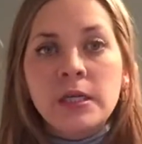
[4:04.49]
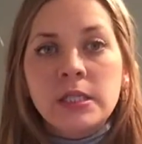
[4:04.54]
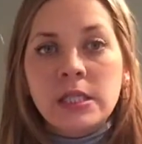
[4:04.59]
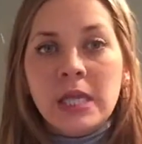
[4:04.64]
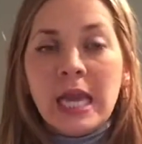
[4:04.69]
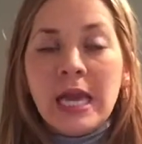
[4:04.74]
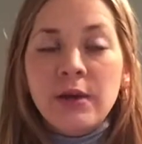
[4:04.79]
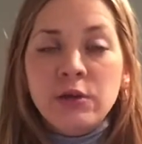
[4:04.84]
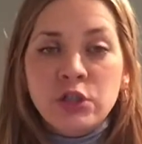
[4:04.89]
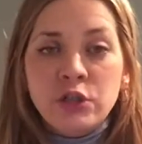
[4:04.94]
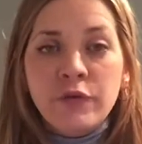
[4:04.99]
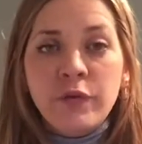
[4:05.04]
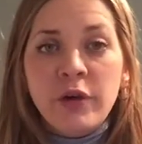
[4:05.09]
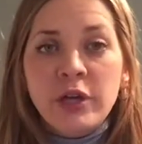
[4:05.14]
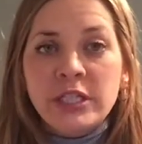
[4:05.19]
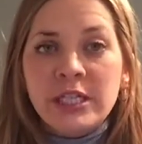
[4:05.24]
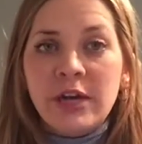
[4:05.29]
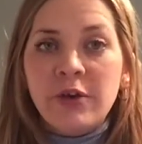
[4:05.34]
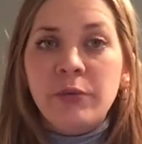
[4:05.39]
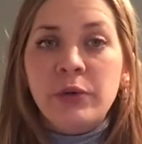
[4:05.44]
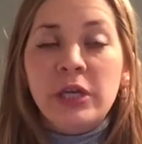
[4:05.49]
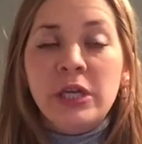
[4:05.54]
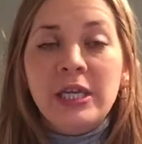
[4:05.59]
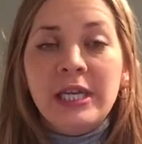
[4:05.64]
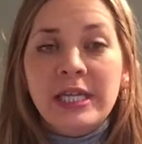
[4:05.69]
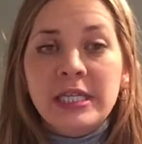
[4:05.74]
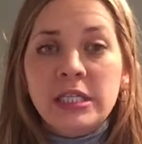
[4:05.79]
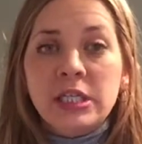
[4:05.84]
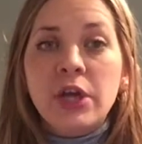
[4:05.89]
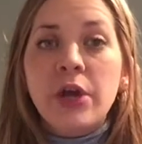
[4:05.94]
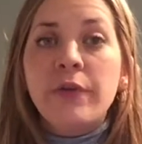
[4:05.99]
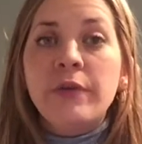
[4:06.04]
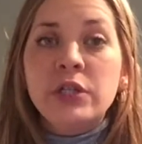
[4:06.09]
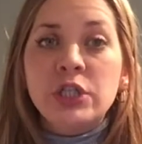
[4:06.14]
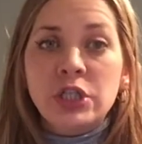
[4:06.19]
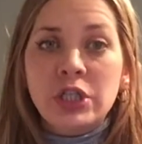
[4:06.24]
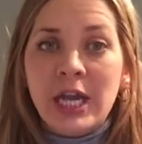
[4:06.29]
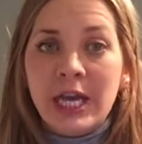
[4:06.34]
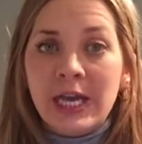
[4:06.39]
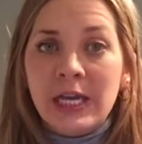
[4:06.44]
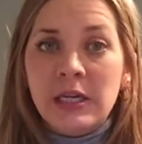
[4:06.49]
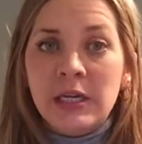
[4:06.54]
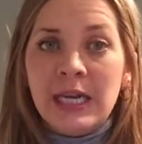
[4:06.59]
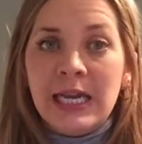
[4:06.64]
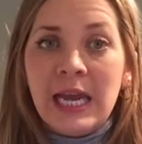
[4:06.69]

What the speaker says: So how do you find out? Well, you need to go and check